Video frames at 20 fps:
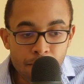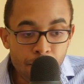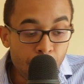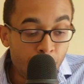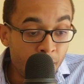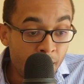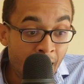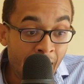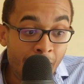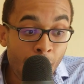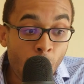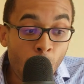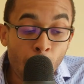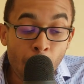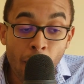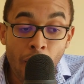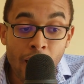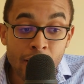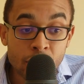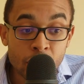But not all
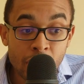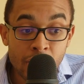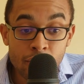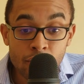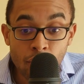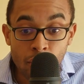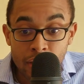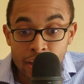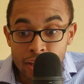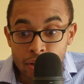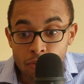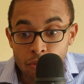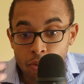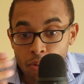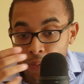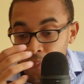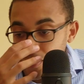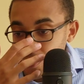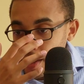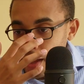blockchains are
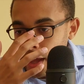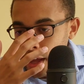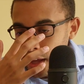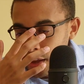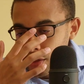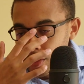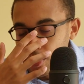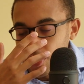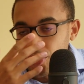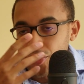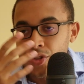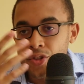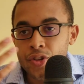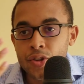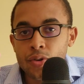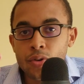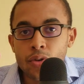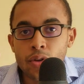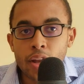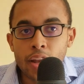equal. And there's
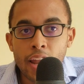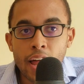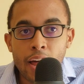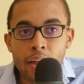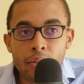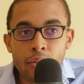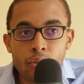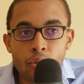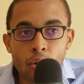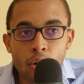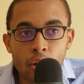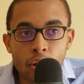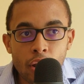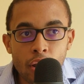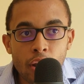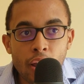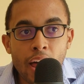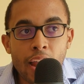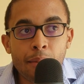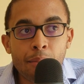still there are a
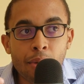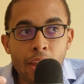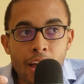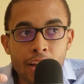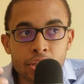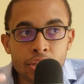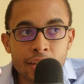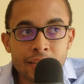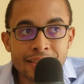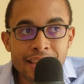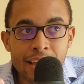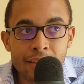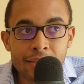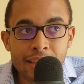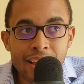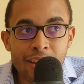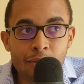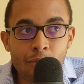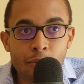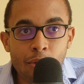lot of blockchains out
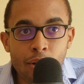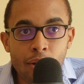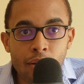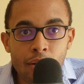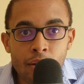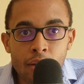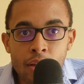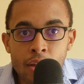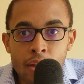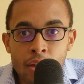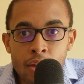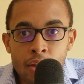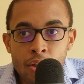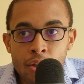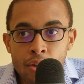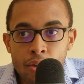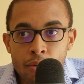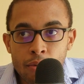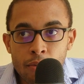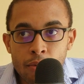there where
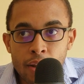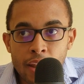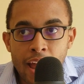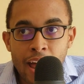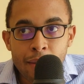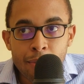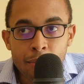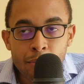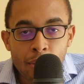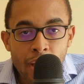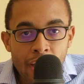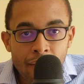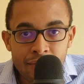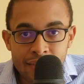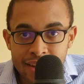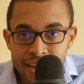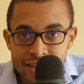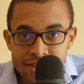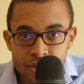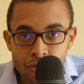a lot of people have
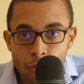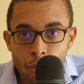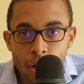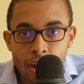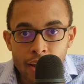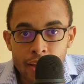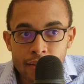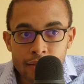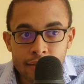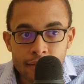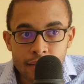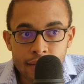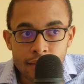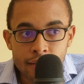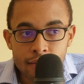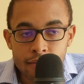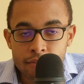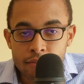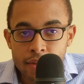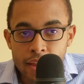dust wallets,
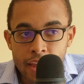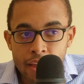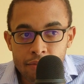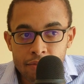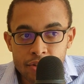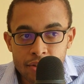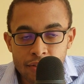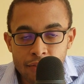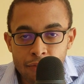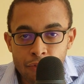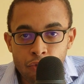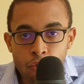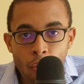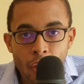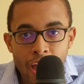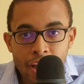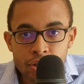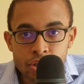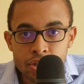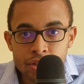and they have just
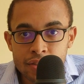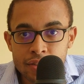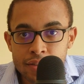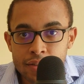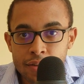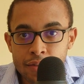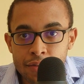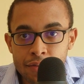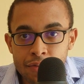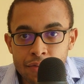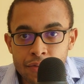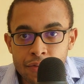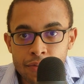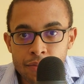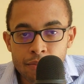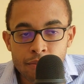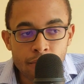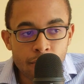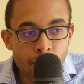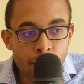fractions of
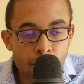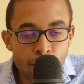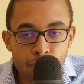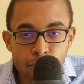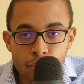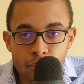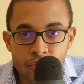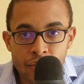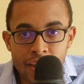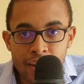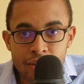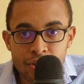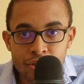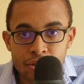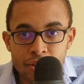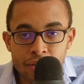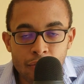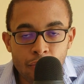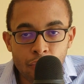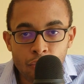
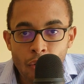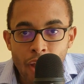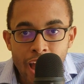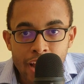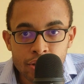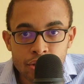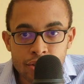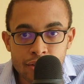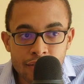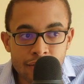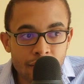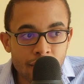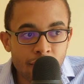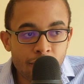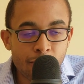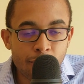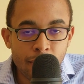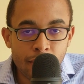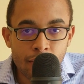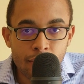
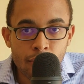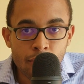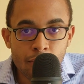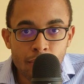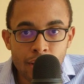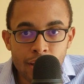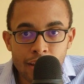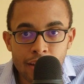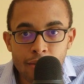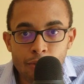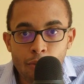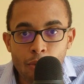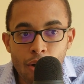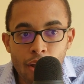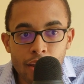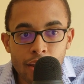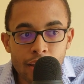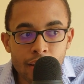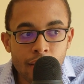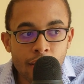Bitcoin in a
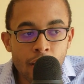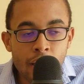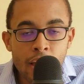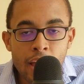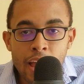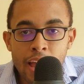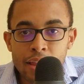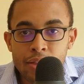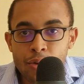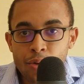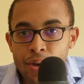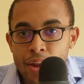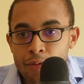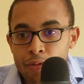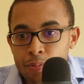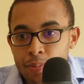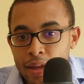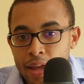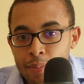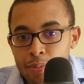wallet, and they'll
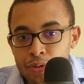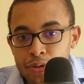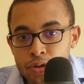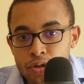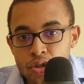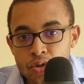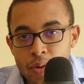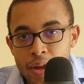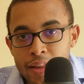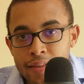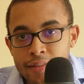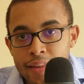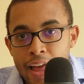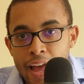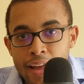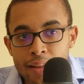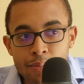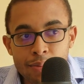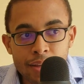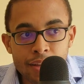never be able to
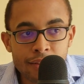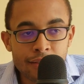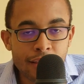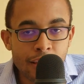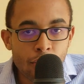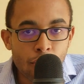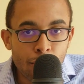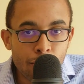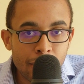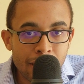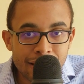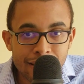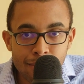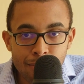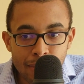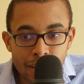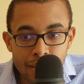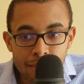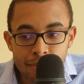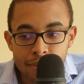transact because they don't meet the
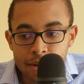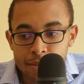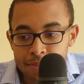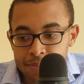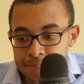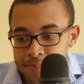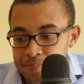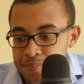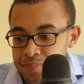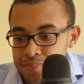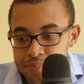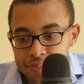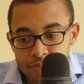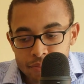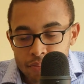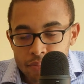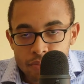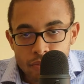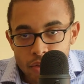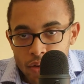minimum.
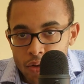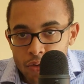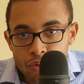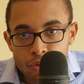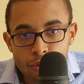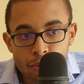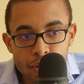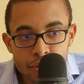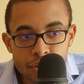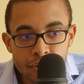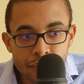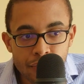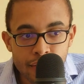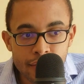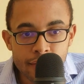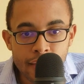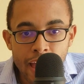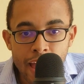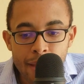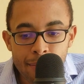So much of
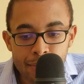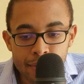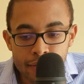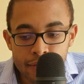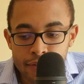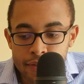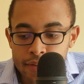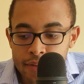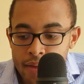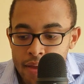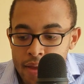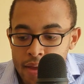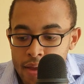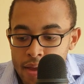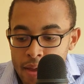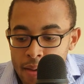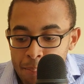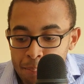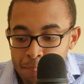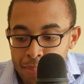this happens.
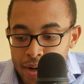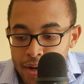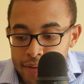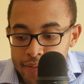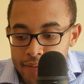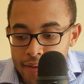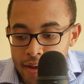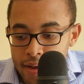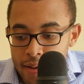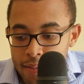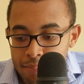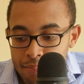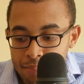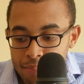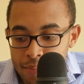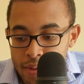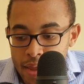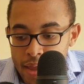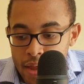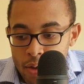But
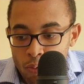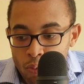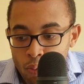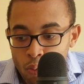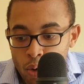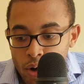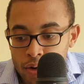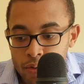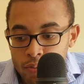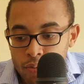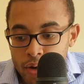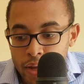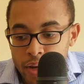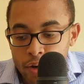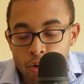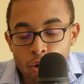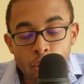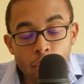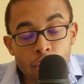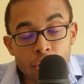One
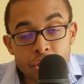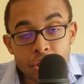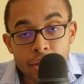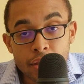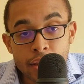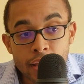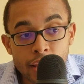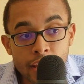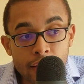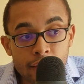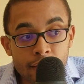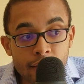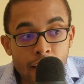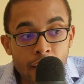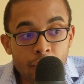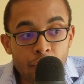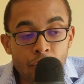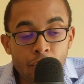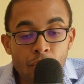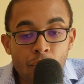encouraging thing is
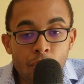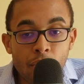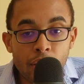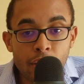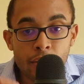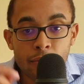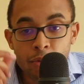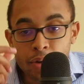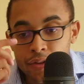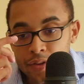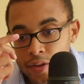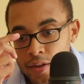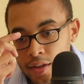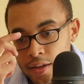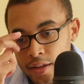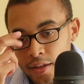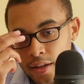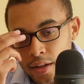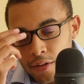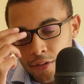that Yoroi
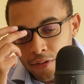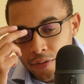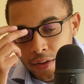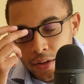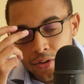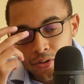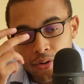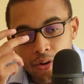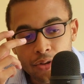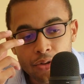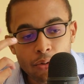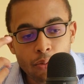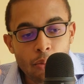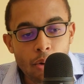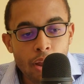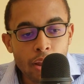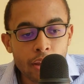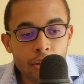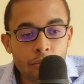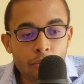recently did a feature on their
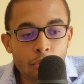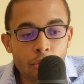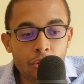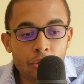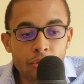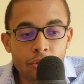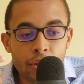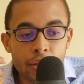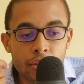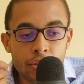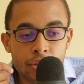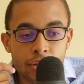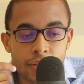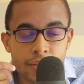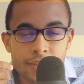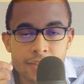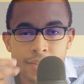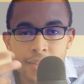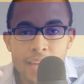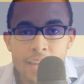wallet where you can
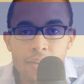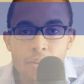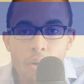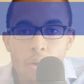just send